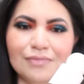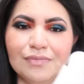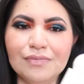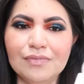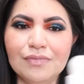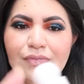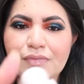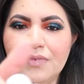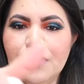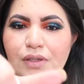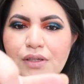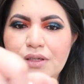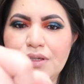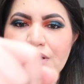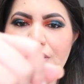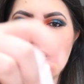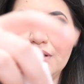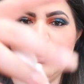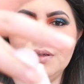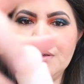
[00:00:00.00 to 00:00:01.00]

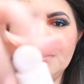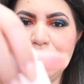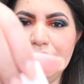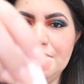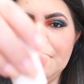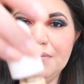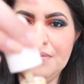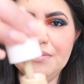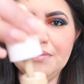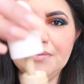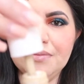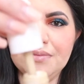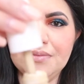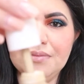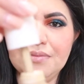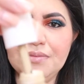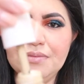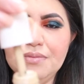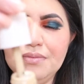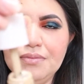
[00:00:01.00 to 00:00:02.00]

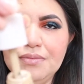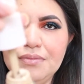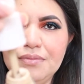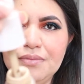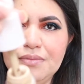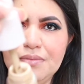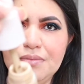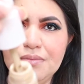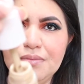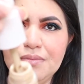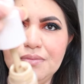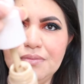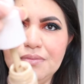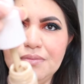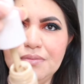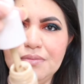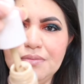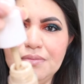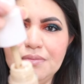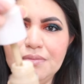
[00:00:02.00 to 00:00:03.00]

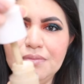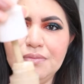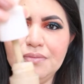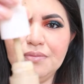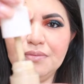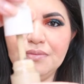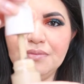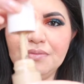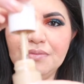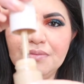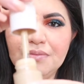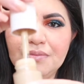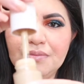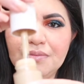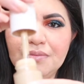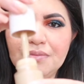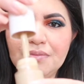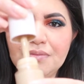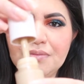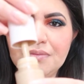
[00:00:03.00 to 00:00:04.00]

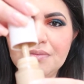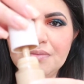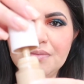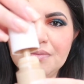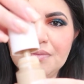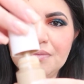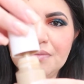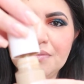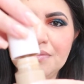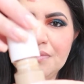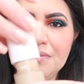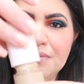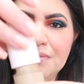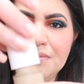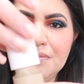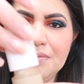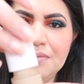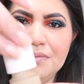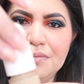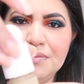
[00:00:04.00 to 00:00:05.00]

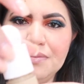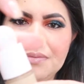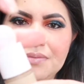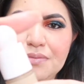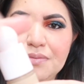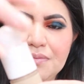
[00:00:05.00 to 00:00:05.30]
[no speech]